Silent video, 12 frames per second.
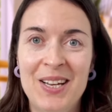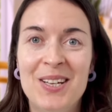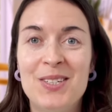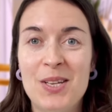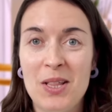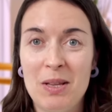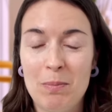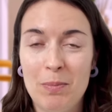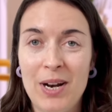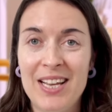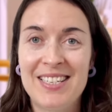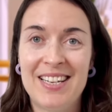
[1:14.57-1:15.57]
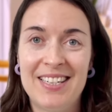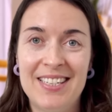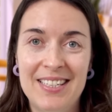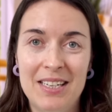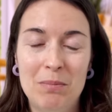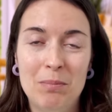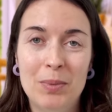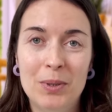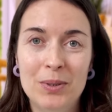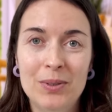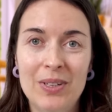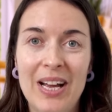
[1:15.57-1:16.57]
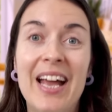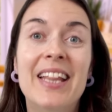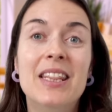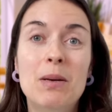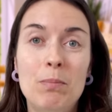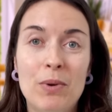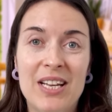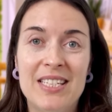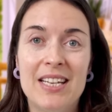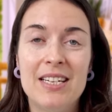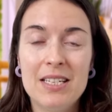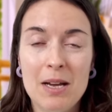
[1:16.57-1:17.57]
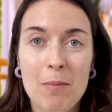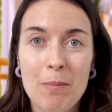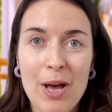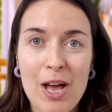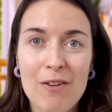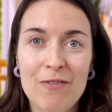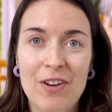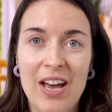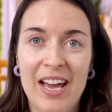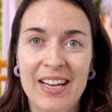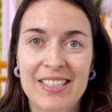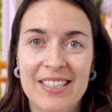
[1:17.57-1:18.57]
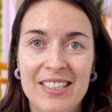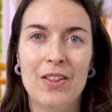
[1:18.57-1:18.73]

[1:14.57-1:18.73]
So the present simple and the present perfect.